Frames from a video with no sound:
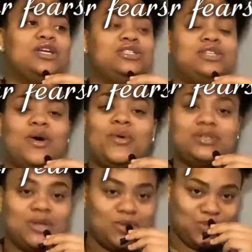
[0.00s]

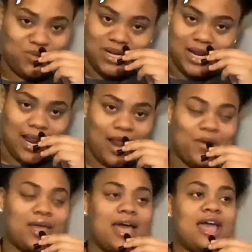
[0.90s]
Don't do none of that,
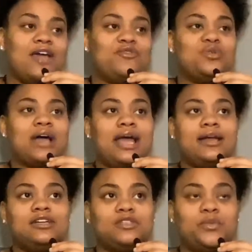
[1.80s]
okay? If you're not
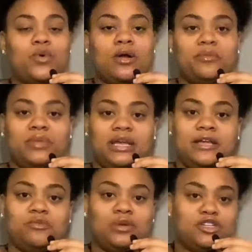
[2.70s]
here to support
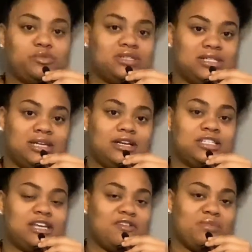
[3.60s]
me 100%
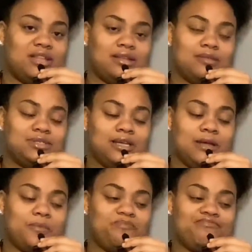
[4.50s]
to give me a thumbs
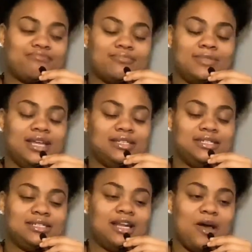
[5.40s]
up, then
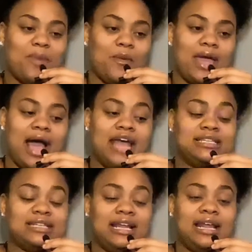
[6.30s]
just get out my way.
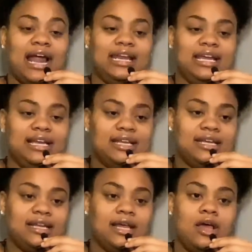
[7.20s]
It's not that I need
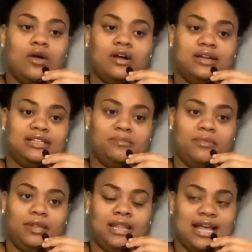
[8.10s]
it or
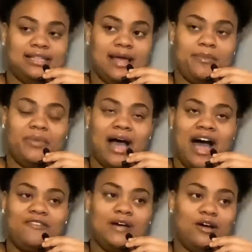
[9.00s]
nothing like that, but
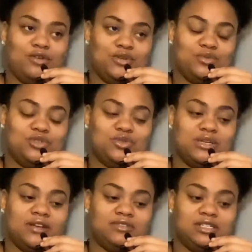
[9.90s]
I valued you
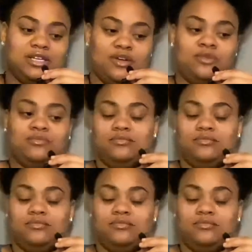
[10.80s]
enough to tell you.